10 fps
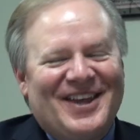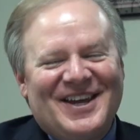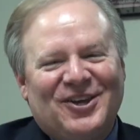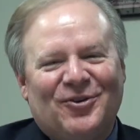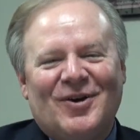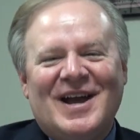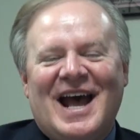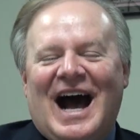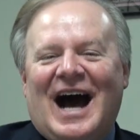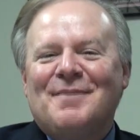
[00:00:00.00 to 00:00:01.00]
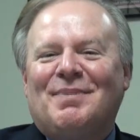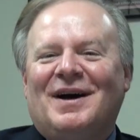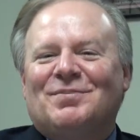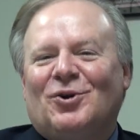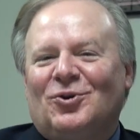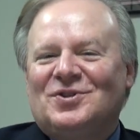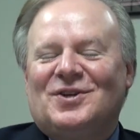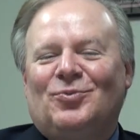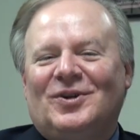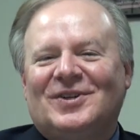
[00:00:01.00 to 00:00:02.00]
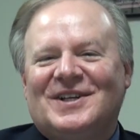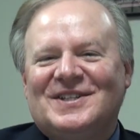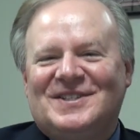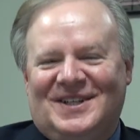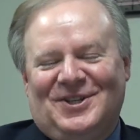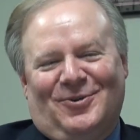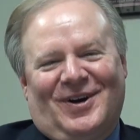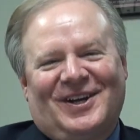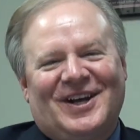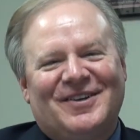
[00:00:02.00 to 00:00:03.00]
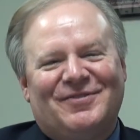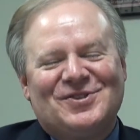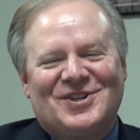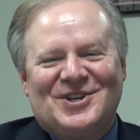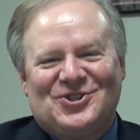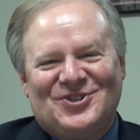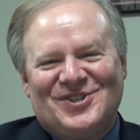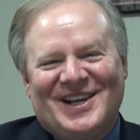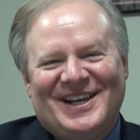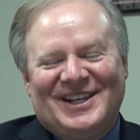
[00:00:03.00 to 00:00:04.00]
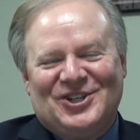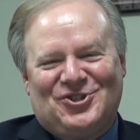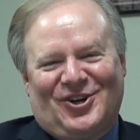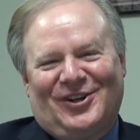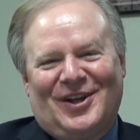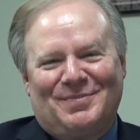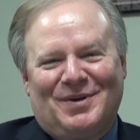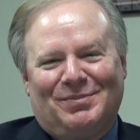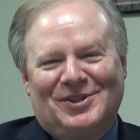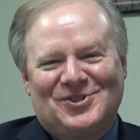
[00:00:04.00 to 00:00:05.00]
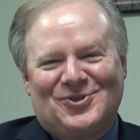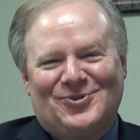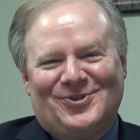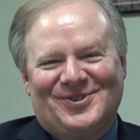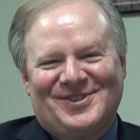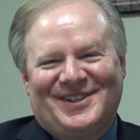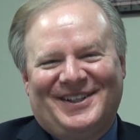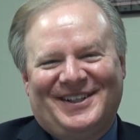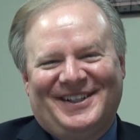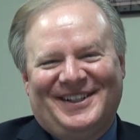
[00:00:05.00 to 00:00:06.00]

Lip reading: And thank you. I'm Bob Colt, and we'll continue our conversations in Charlotte Public Schools.